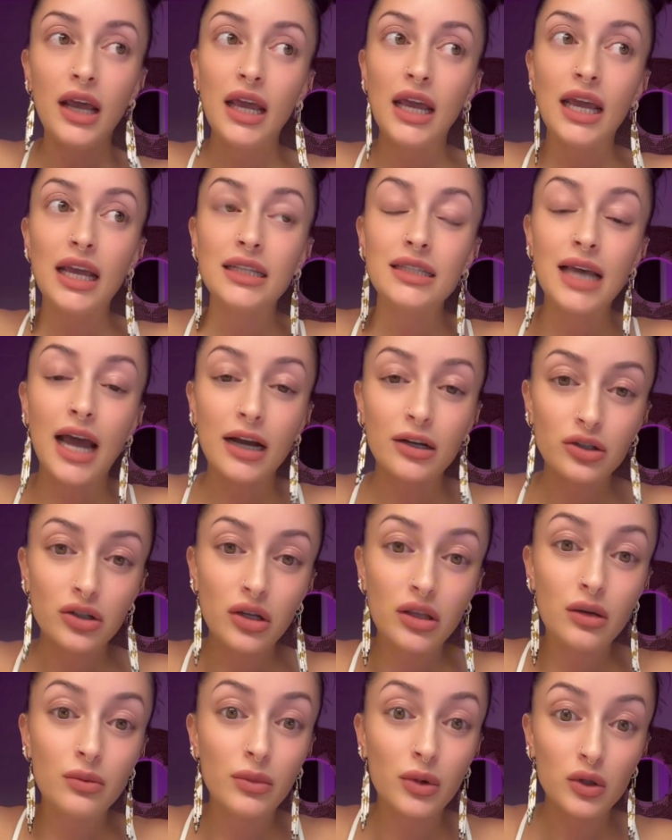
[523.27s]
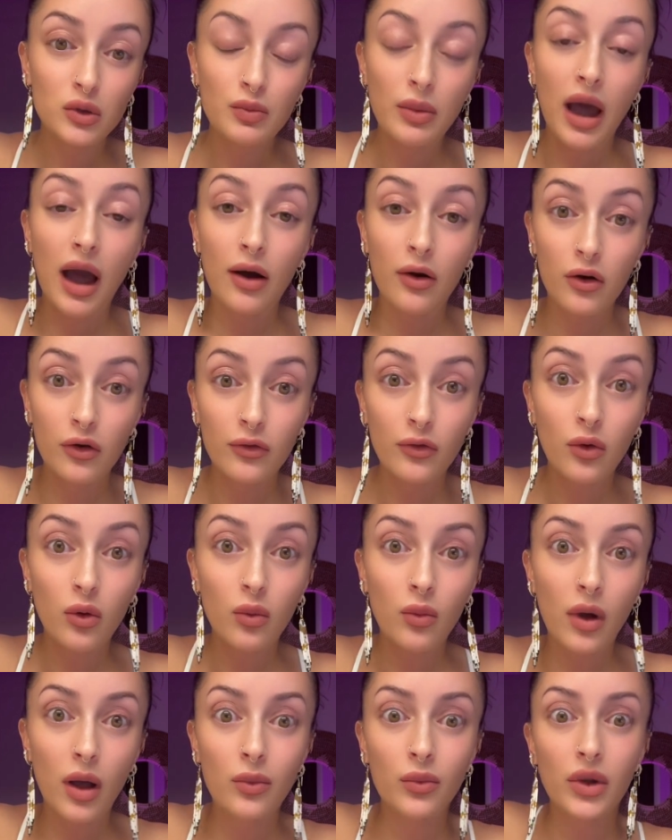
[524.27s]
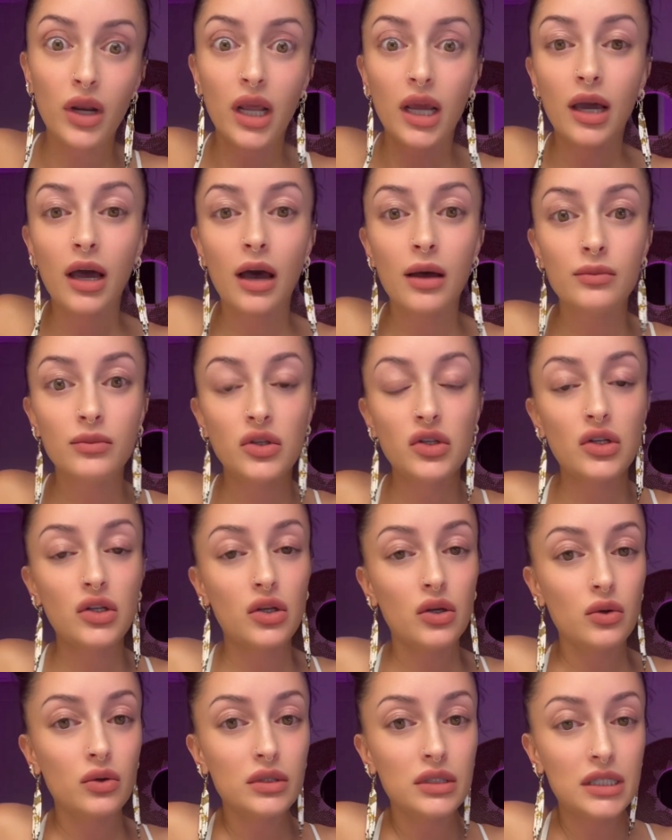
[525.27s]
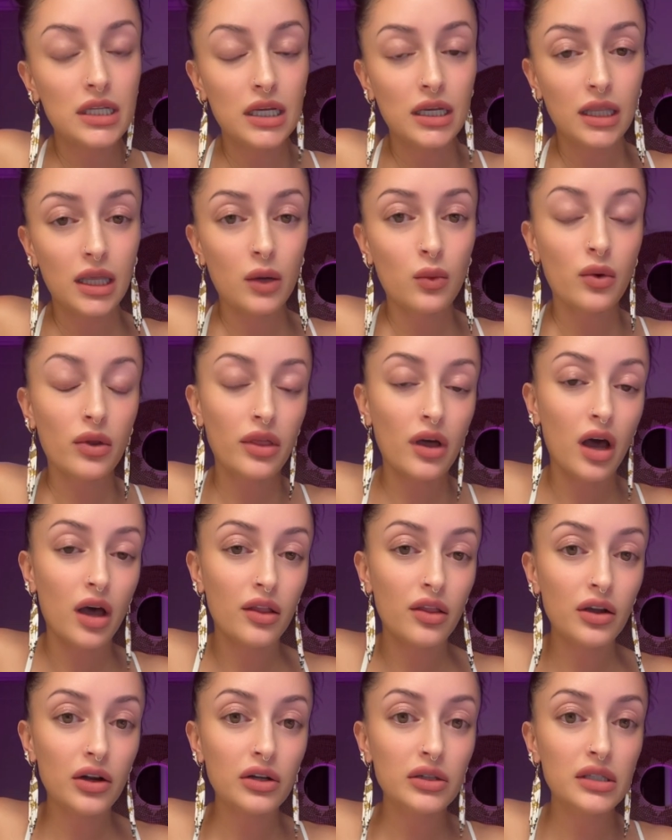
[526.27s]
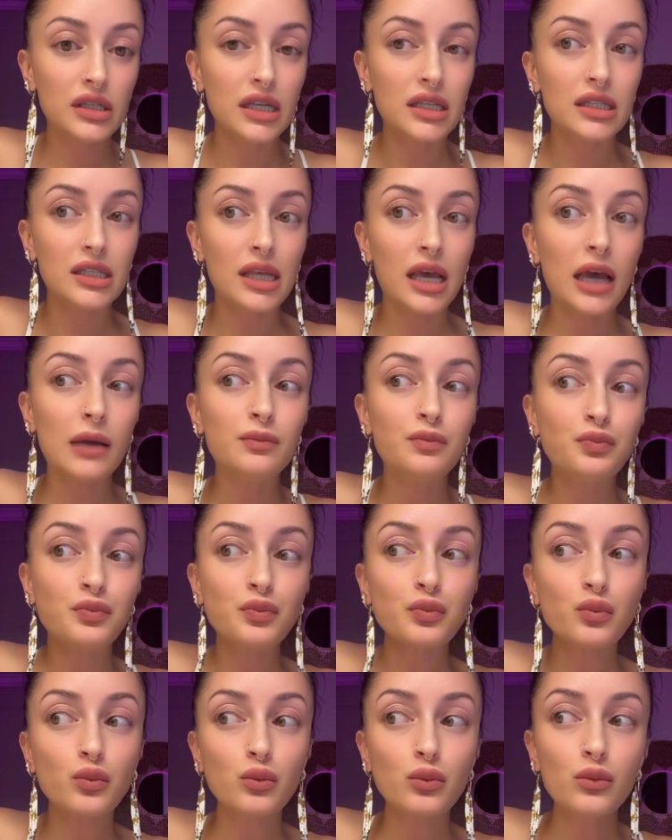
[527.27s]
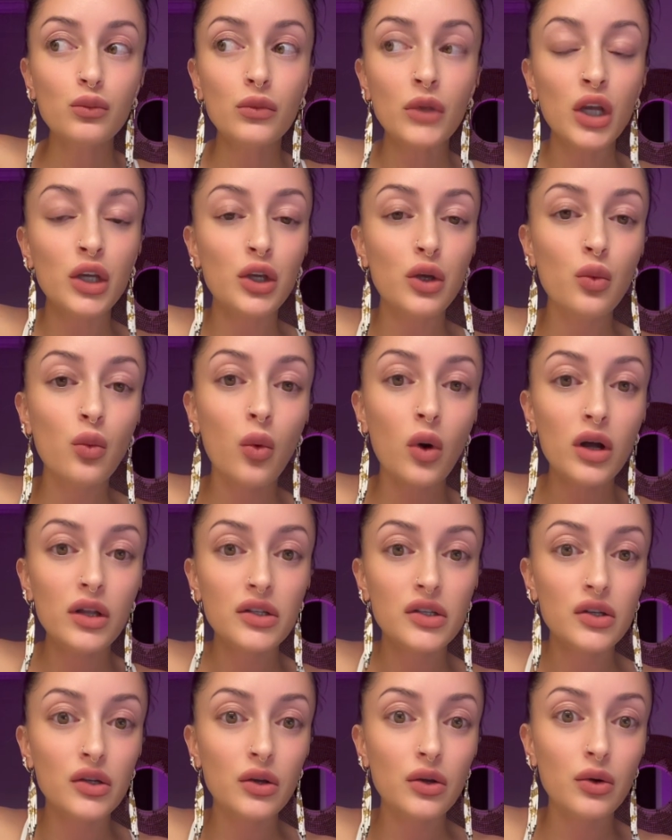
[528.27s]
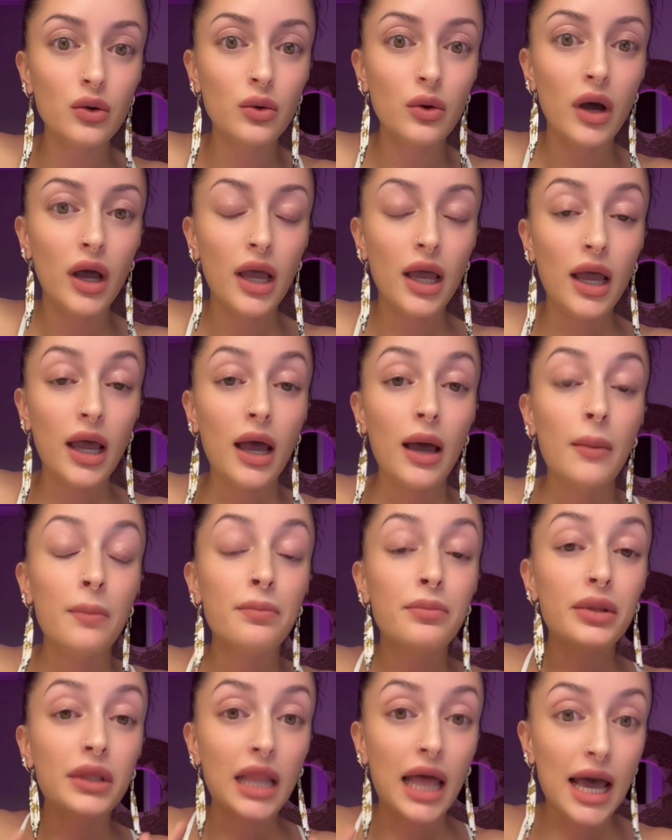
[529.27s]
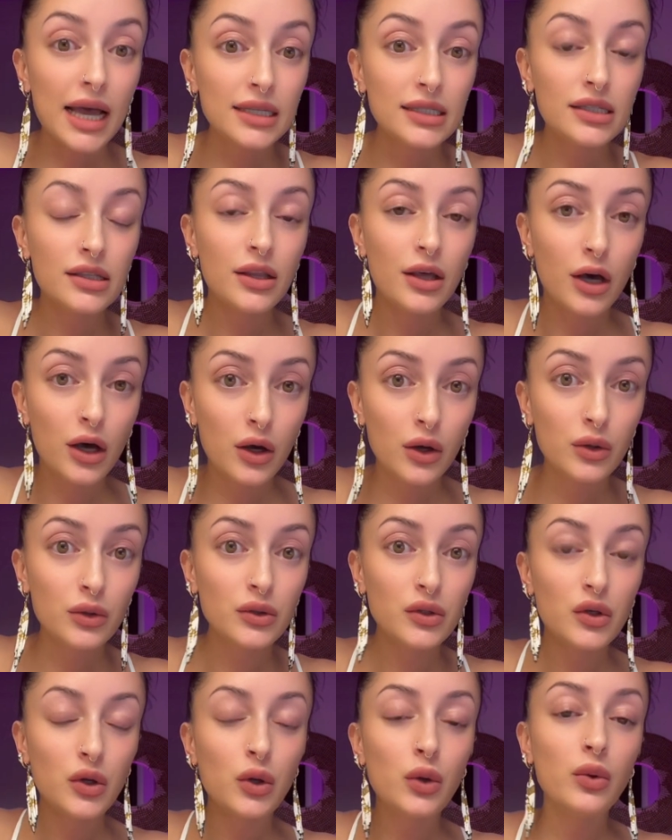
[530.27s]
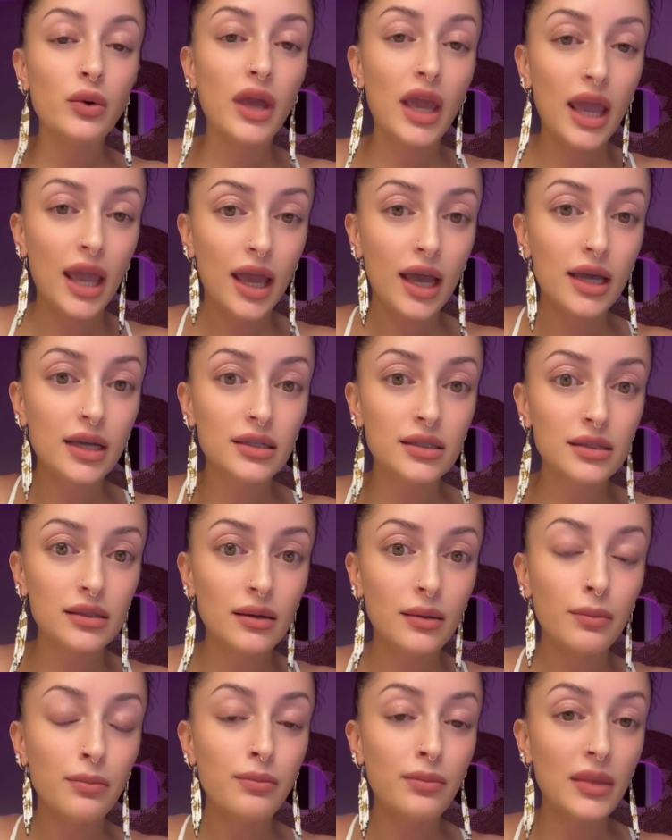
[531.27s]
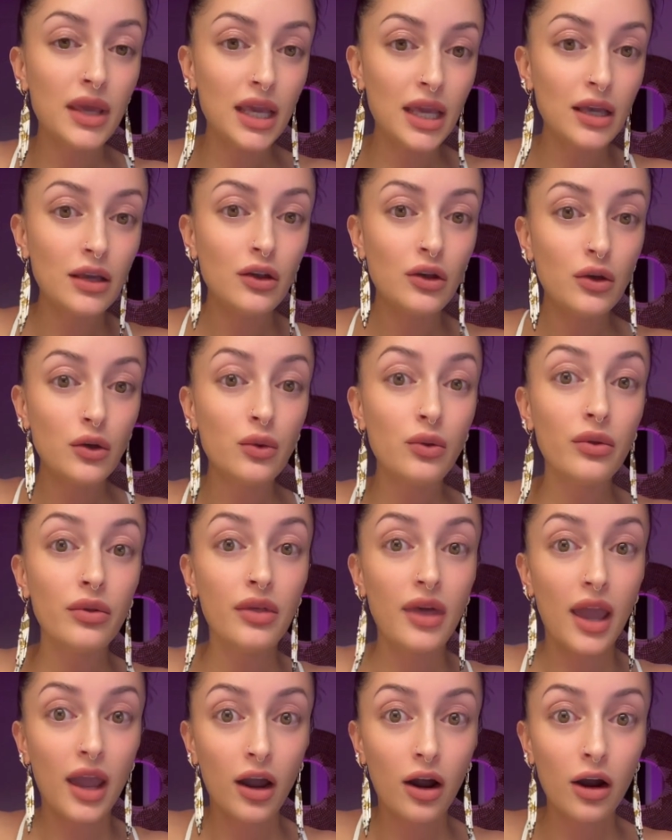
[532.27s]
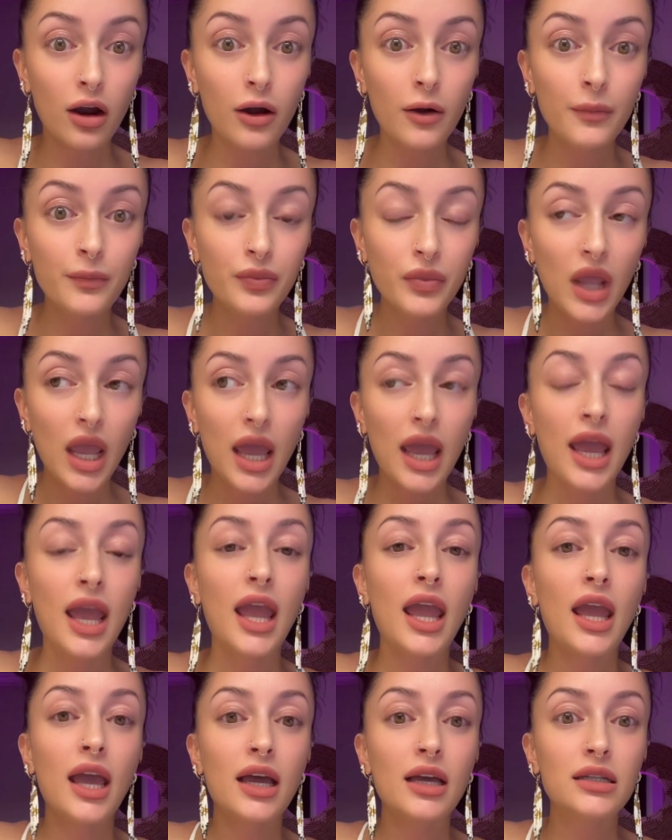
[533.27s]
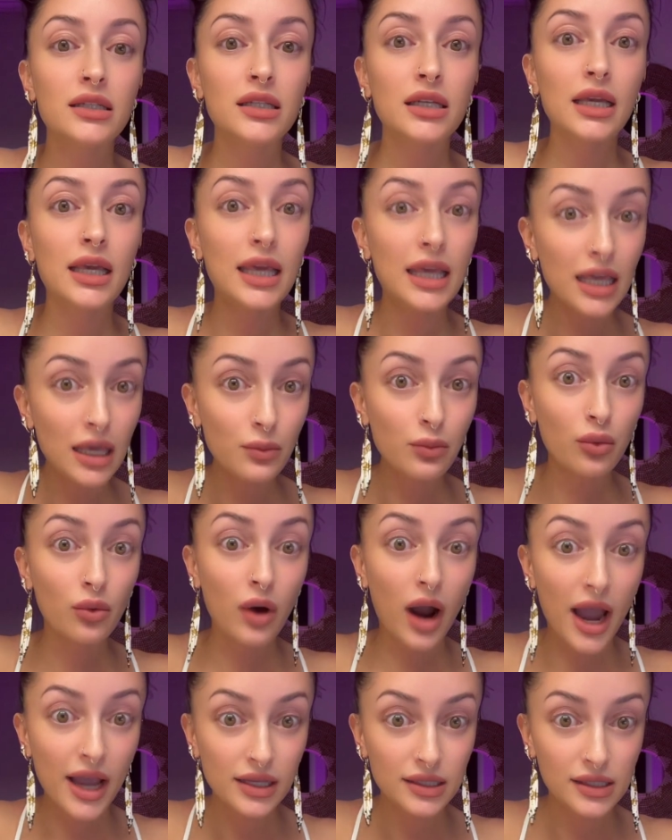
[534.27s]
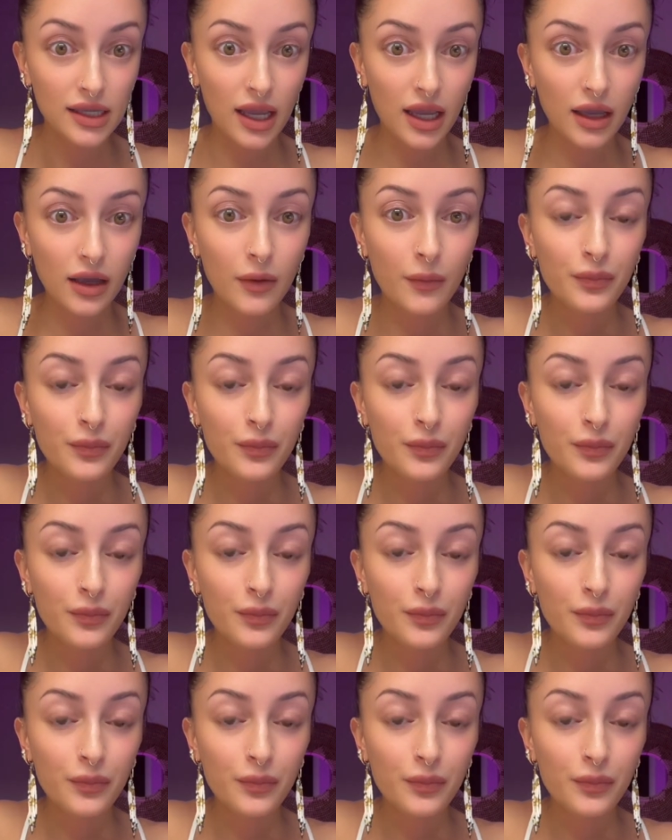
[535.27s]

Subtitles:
it's actually the most powerful one when it comes to dealing with others, is that you want to bless those who can't meet you there and keep rising.